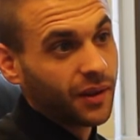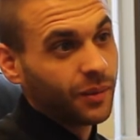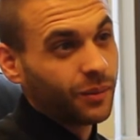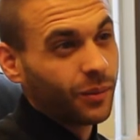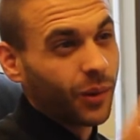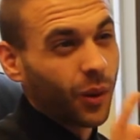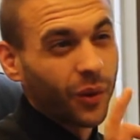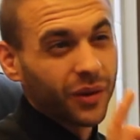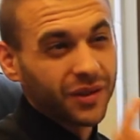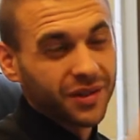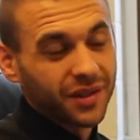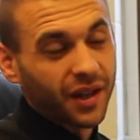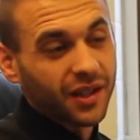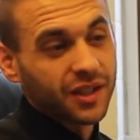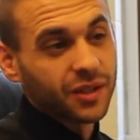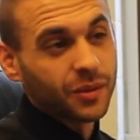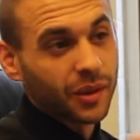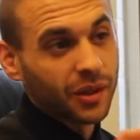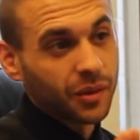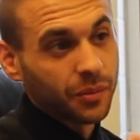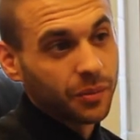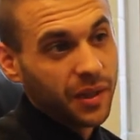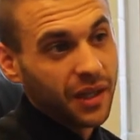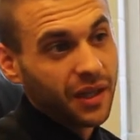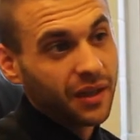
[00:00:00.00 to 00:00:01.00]
But what's nice
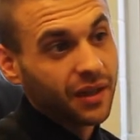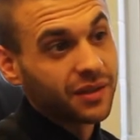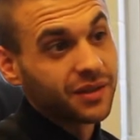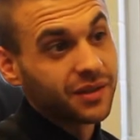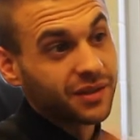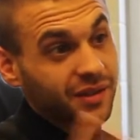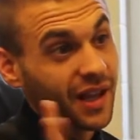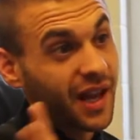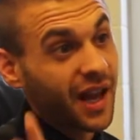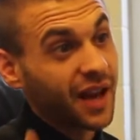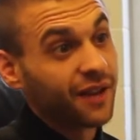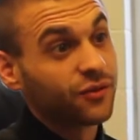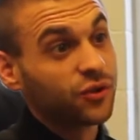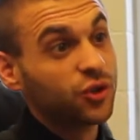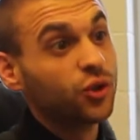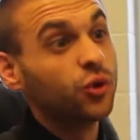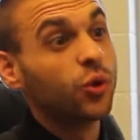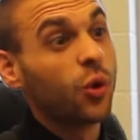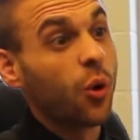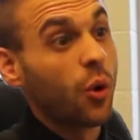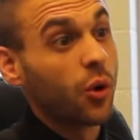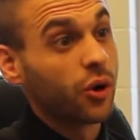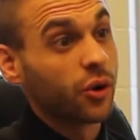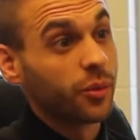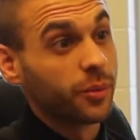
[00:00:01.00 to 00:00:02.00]
about the peanuts is they have 2
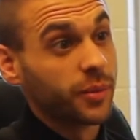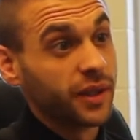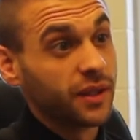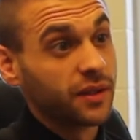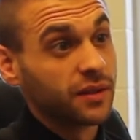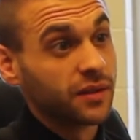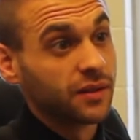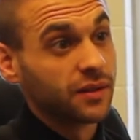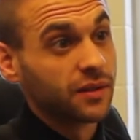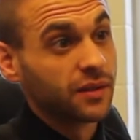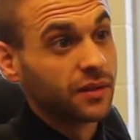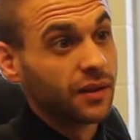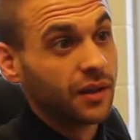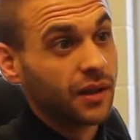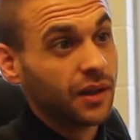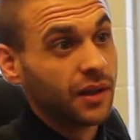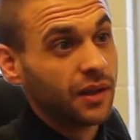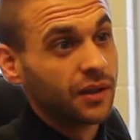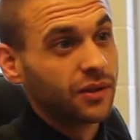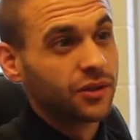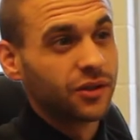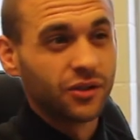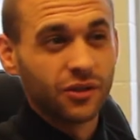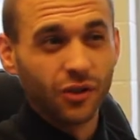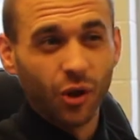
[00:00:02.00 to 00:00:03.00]
corner pieces,
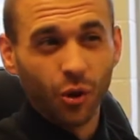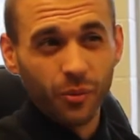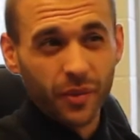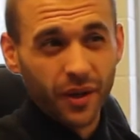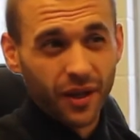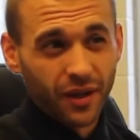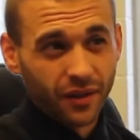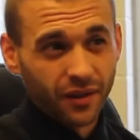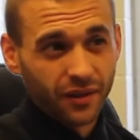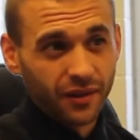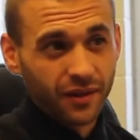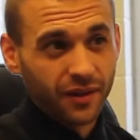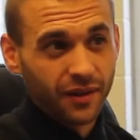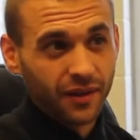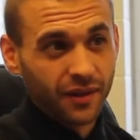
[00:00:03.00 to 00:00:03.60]
just no middle.